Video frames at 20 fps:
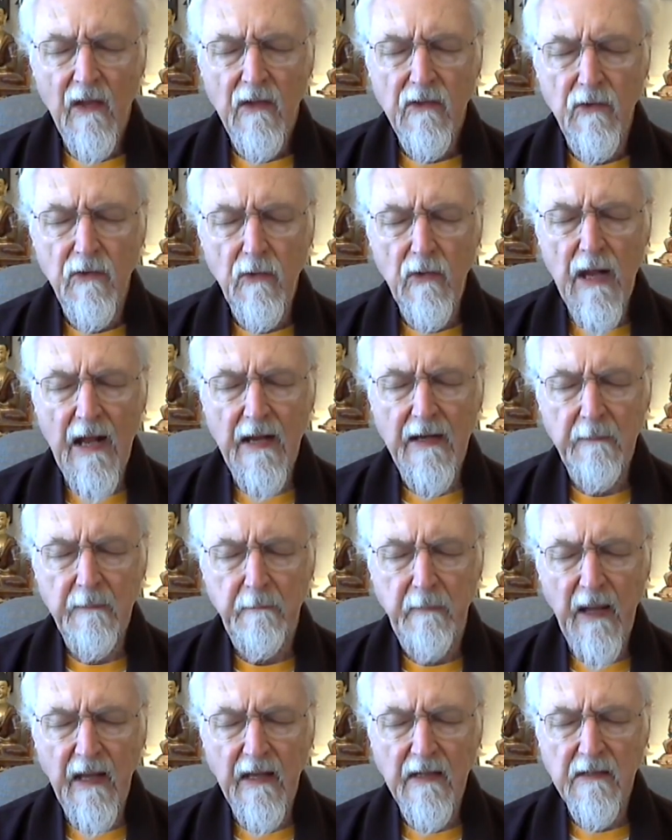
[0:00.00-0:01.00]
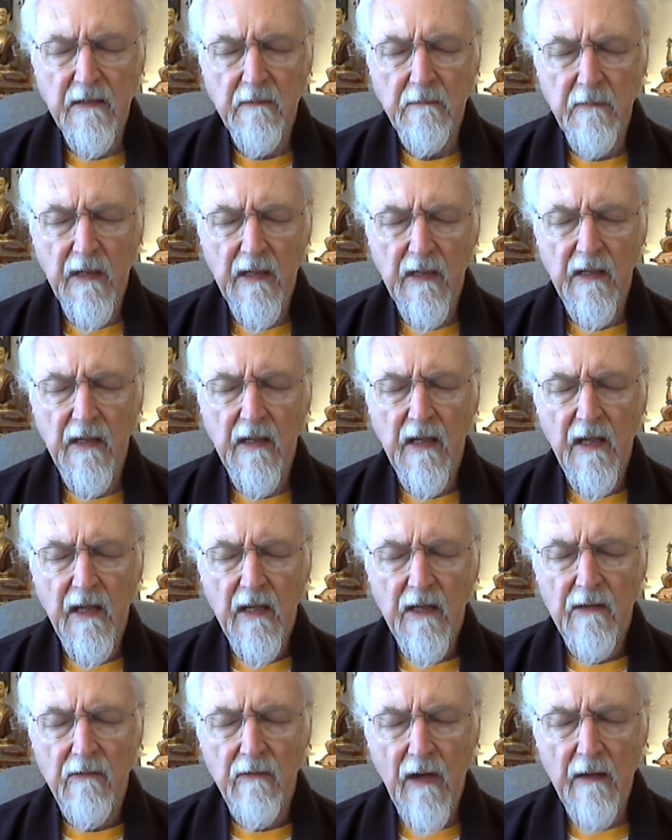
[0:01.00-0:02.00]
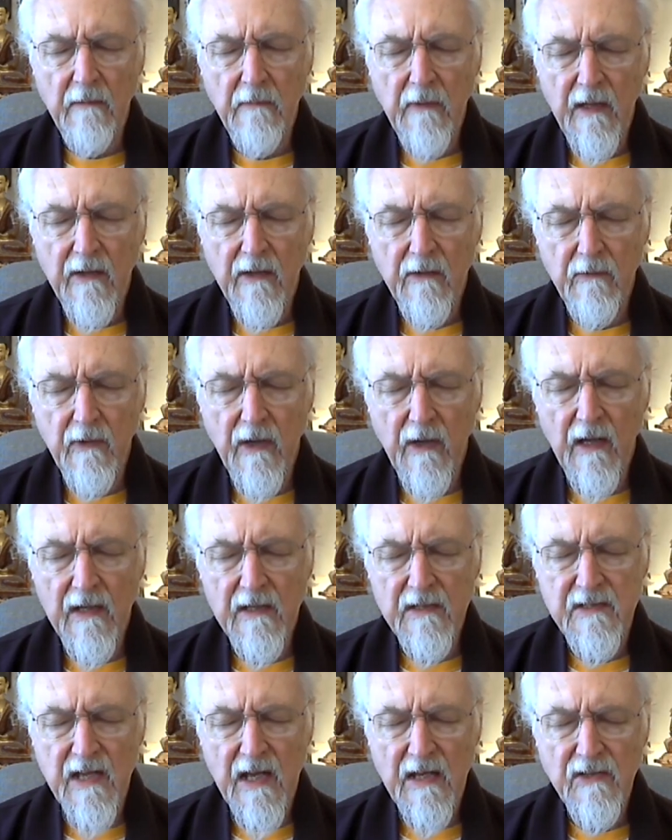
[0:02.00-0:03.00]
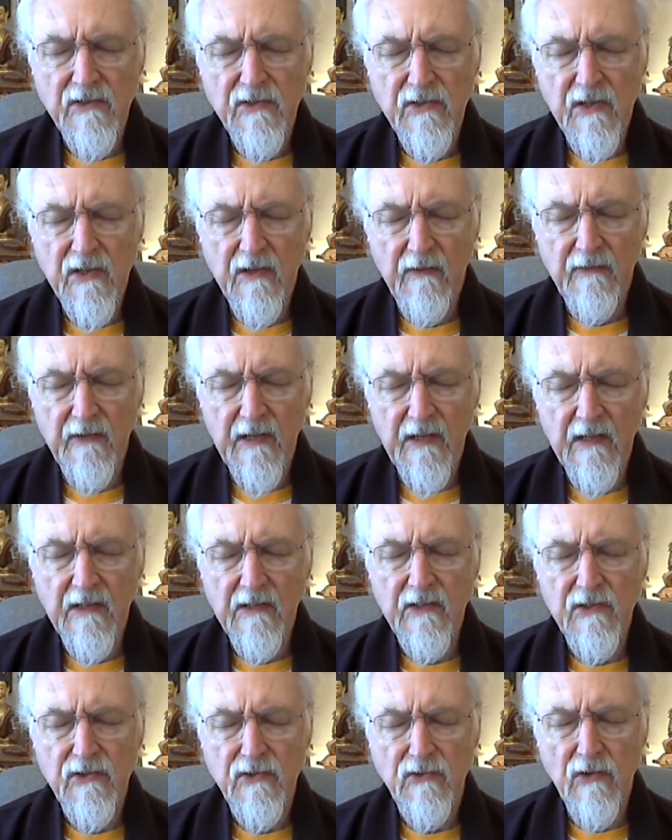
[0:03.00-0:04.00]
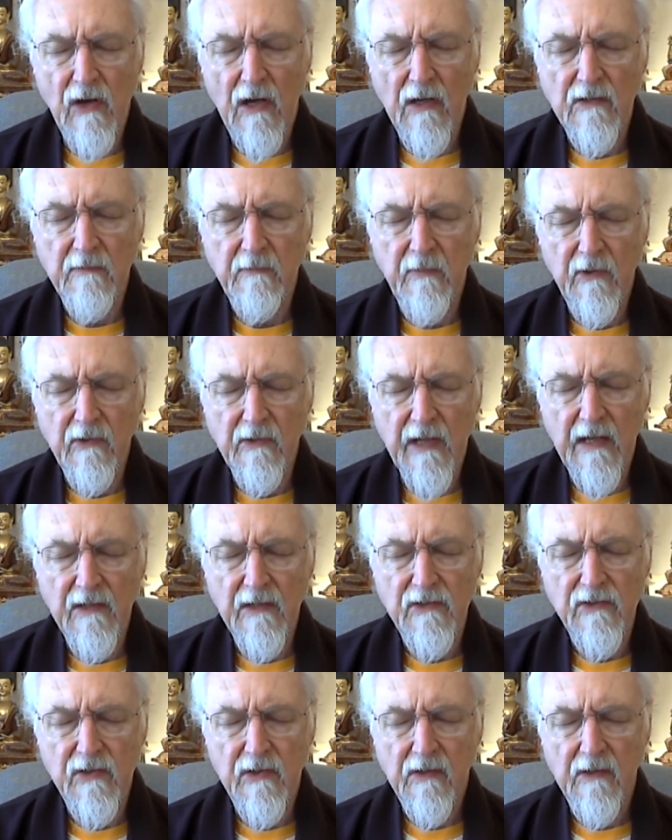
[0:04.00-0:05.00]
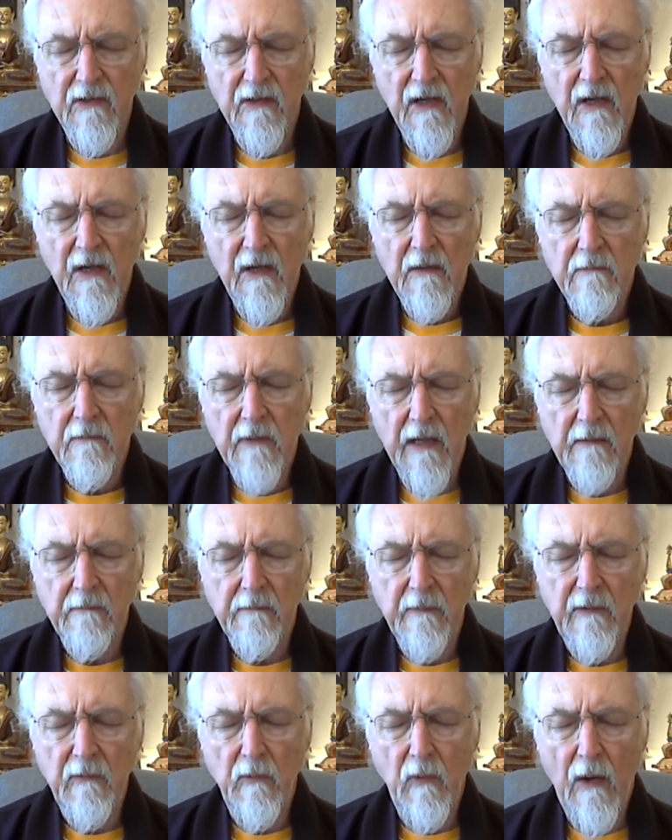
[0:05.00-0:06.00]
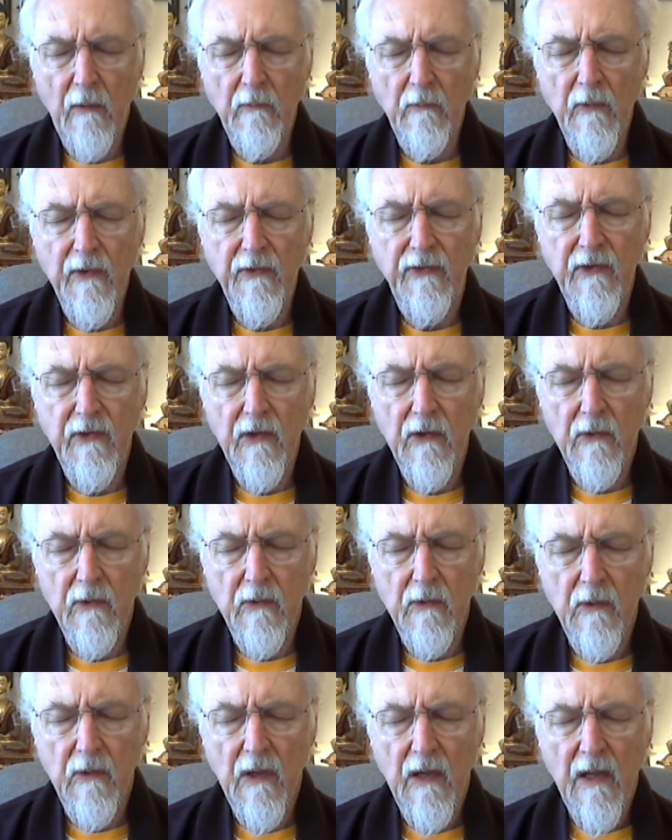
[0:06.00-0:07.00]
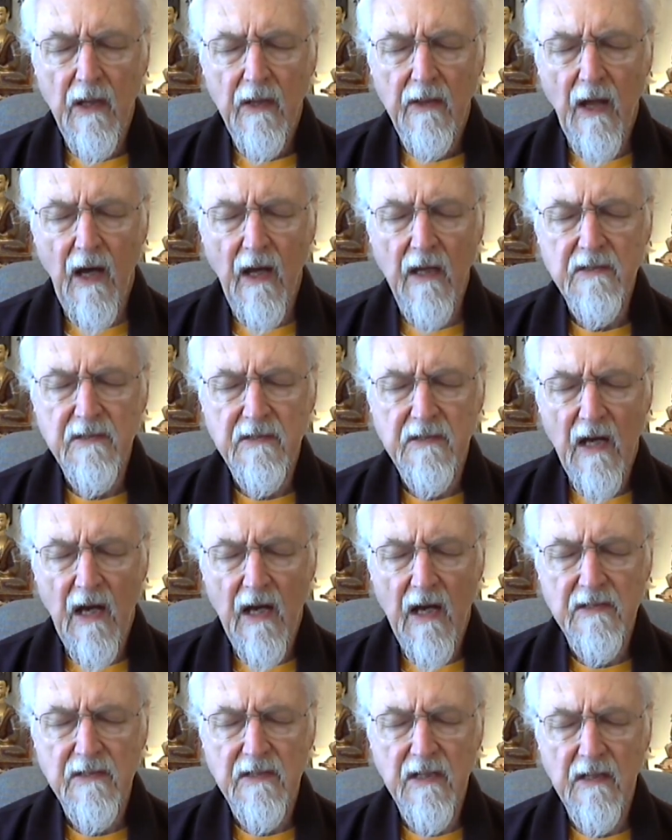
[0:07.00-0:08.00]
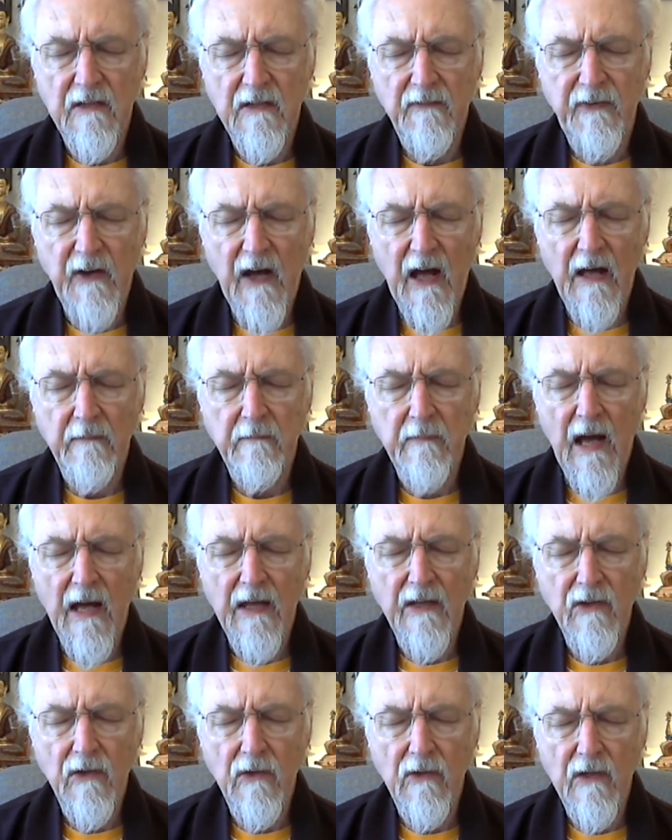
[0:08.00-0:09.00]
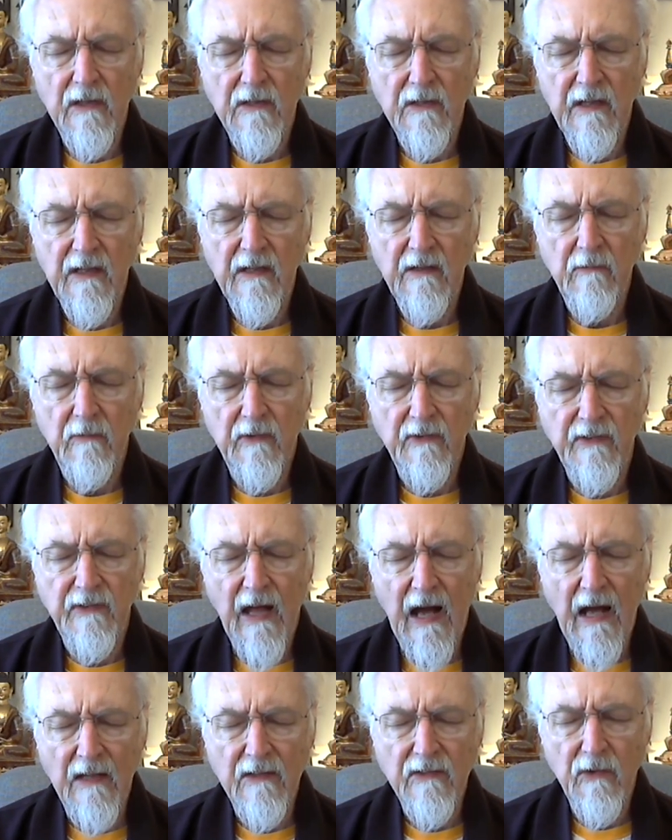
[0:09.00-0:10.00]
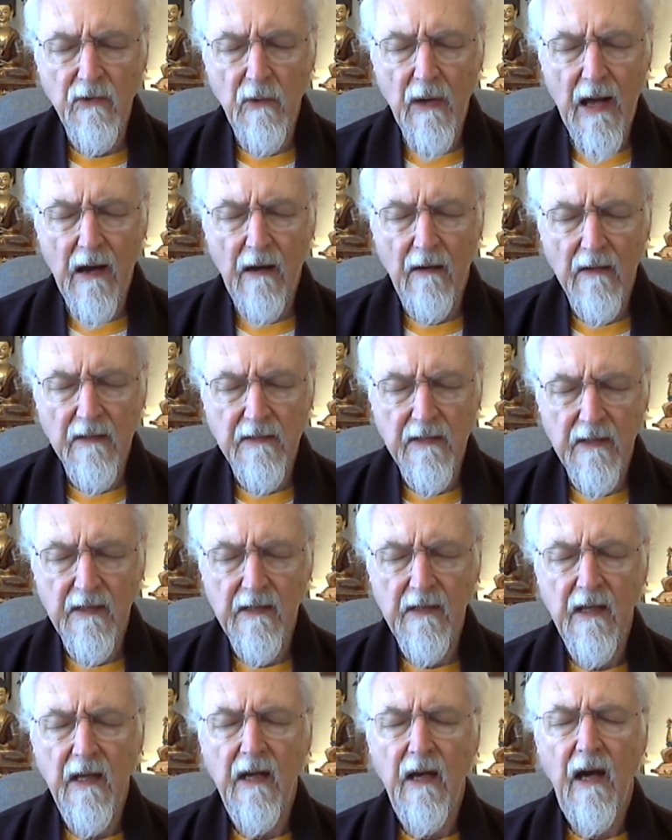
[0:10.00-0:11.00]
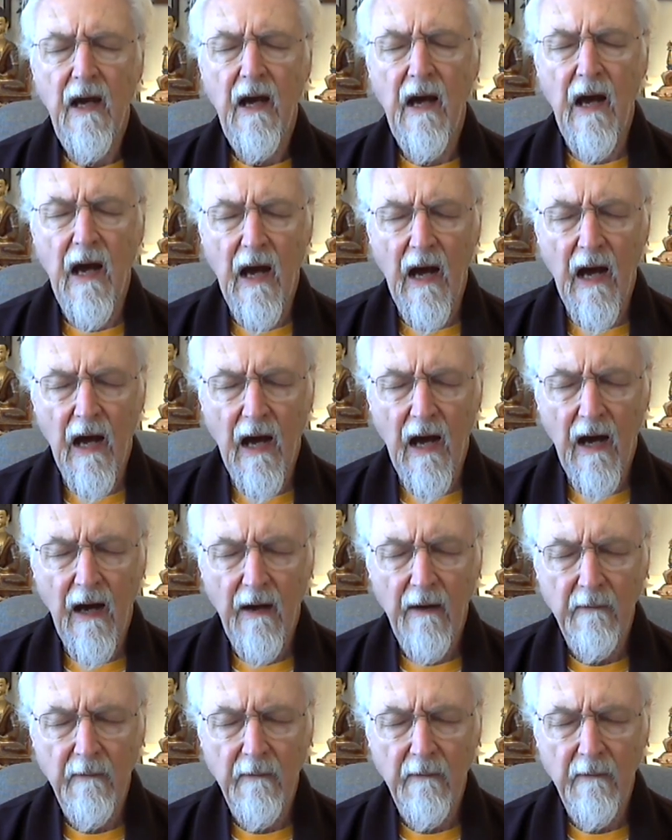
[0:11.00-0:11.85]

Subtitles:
Do not abandon me. Grant me the realization of the indestructible nature. Make me one with you. Thus, I signify my unity with non-duality. Ah.